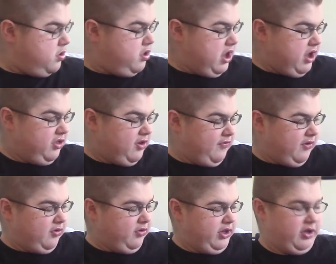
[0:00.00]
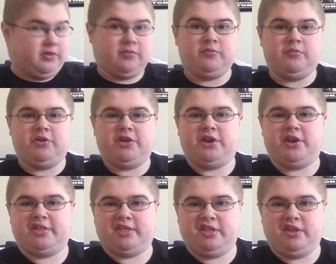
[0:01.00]
Yeah, definitely really
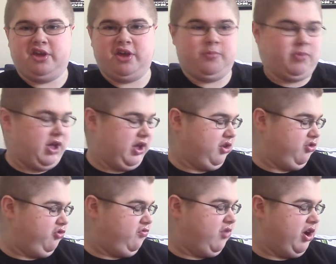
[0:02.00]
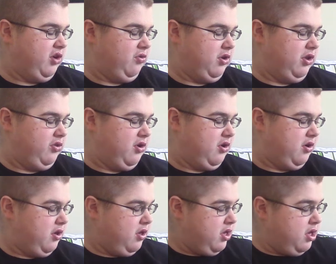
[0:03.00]
nicely packaged vinyl right there.
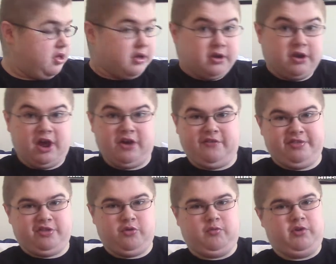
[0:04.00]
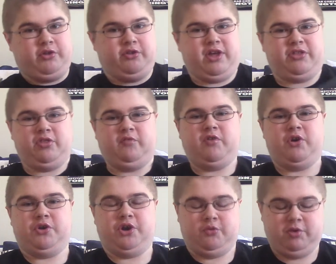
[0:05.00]
And I also really like the
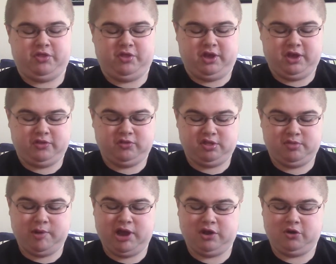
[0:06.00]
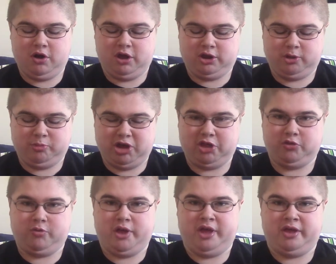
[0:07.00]
photo with the spider on it, by the
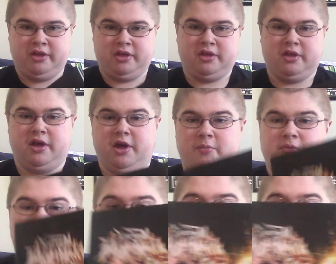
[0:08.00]
way. Um,